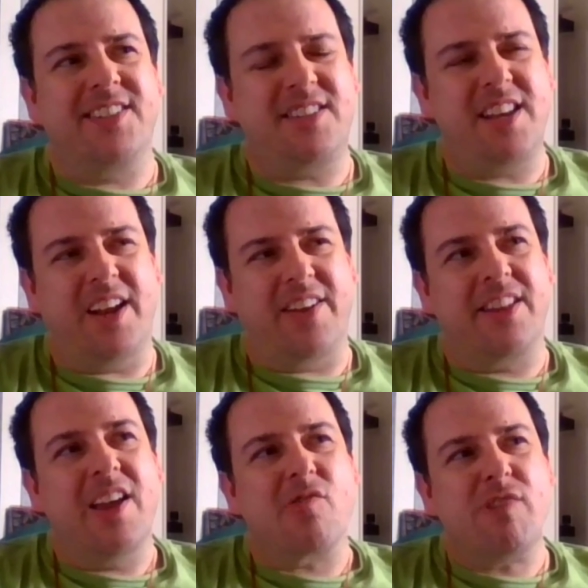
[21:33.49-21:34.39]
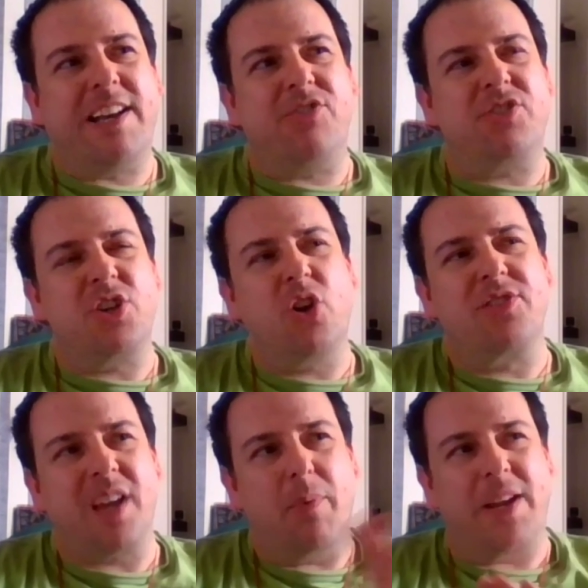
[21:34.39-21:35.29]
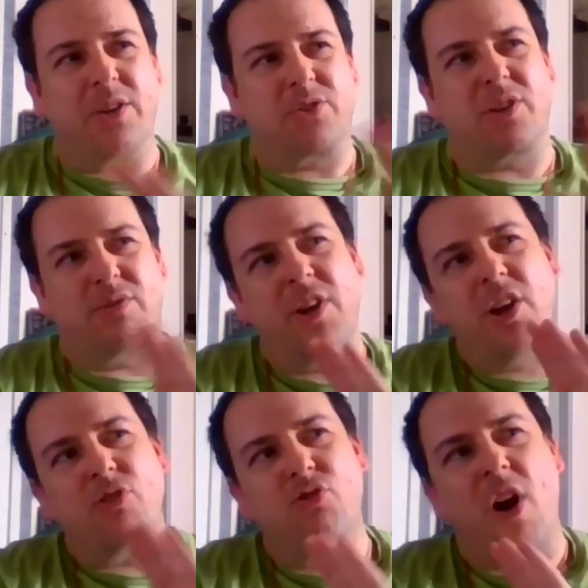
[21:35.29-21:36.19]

There's this really interesting concept where you're sort of